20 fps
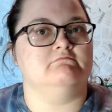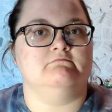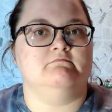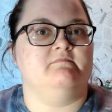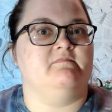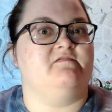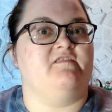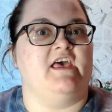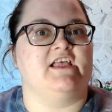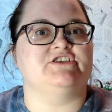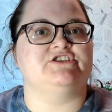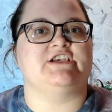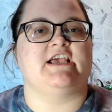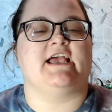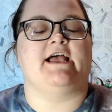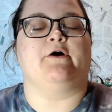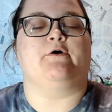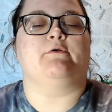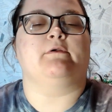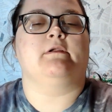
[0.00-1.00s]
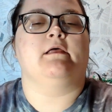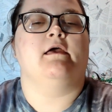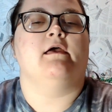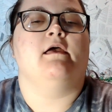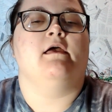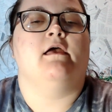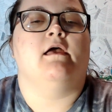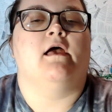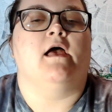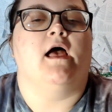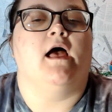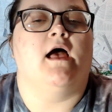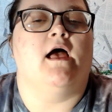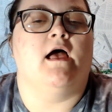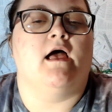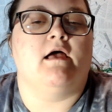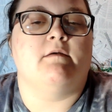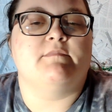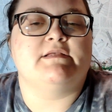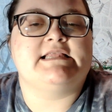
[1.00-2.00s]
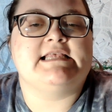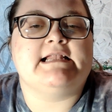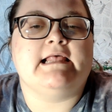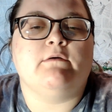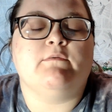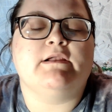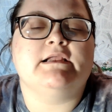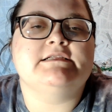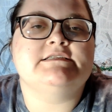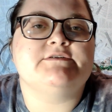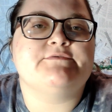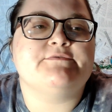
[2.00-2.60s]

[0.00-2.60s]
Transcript: veg out. But then I went into